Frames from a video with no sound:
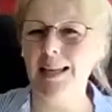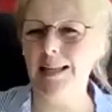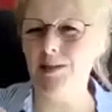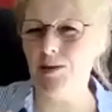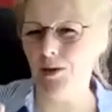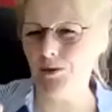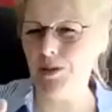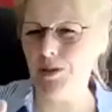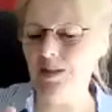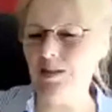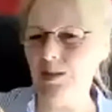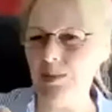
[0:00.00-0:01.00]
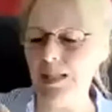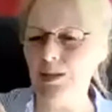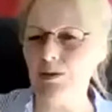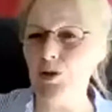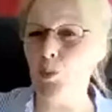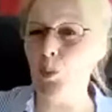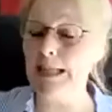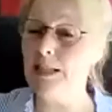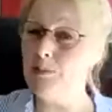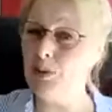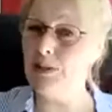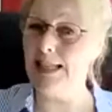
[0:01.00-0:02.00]
it's often somebody who's not willing
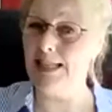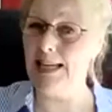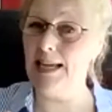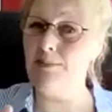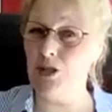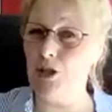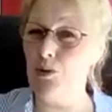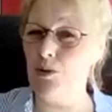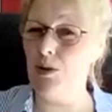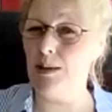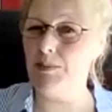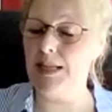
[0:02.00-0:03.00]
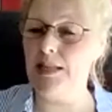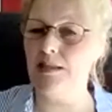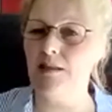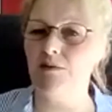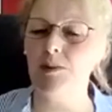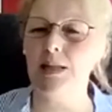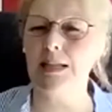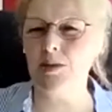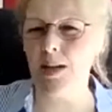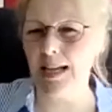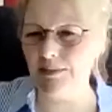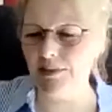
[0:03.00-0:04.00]
to put their name to that piece of work.
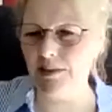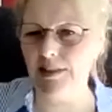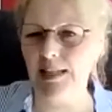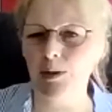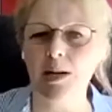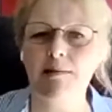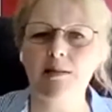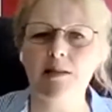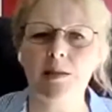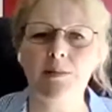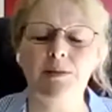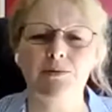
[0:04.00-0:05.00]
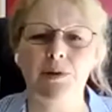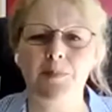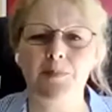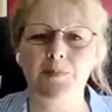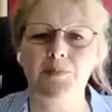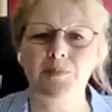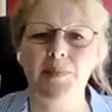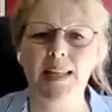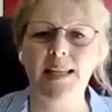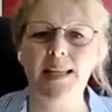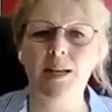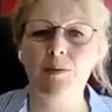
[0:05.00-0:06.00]
So have a think where it's coming from.
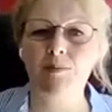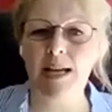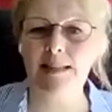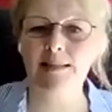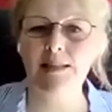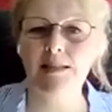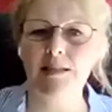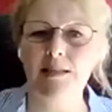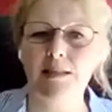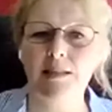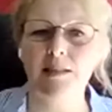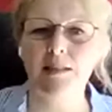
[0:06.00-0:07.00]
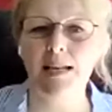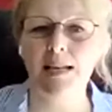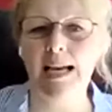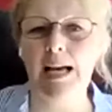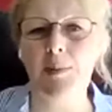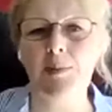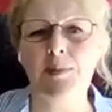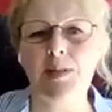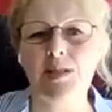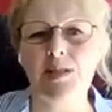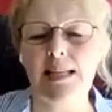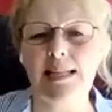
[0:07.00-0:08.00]
Method,
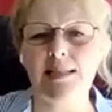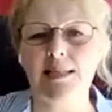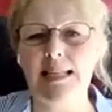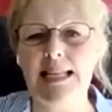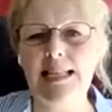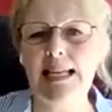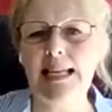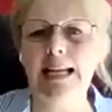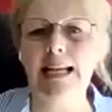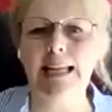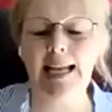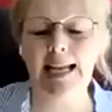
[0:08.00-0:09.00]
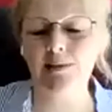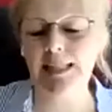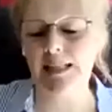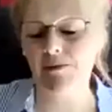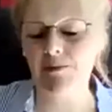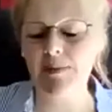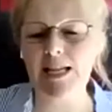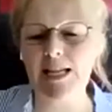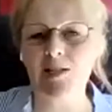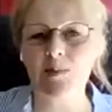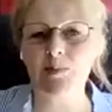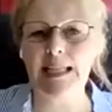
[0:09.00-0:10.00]
so that's, is it clear how the
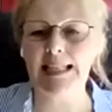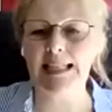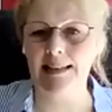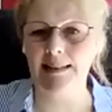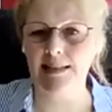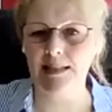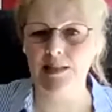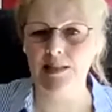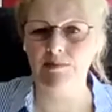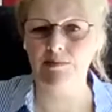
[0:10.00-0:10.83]
information's been gathered,